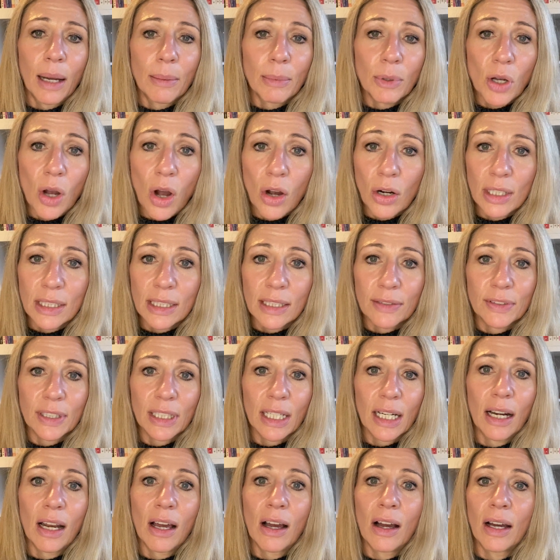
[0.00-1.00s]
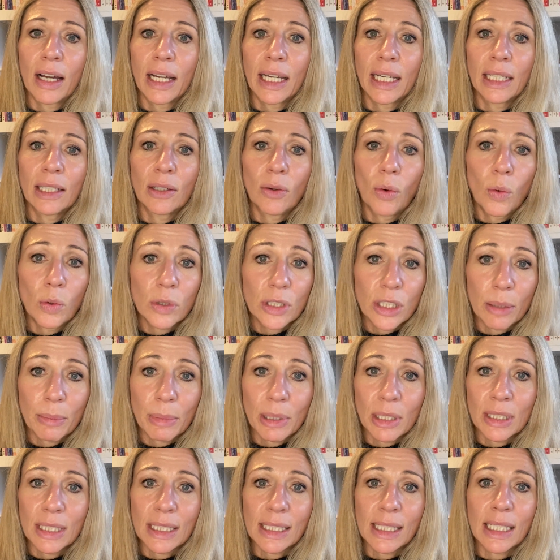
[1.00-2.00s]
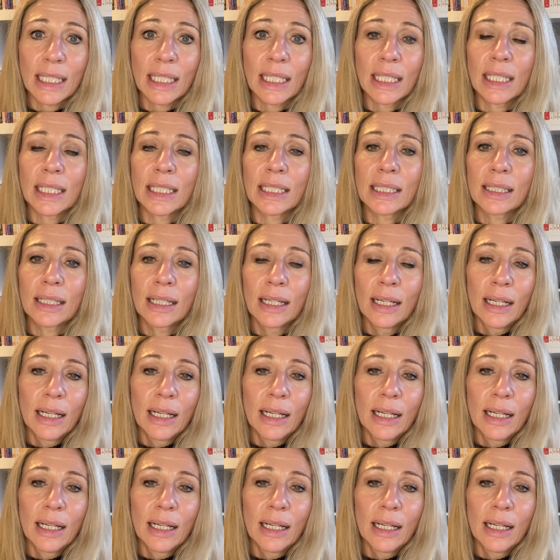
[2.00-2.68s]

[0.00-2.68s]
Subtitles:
cognitive decline, autoimmune disease,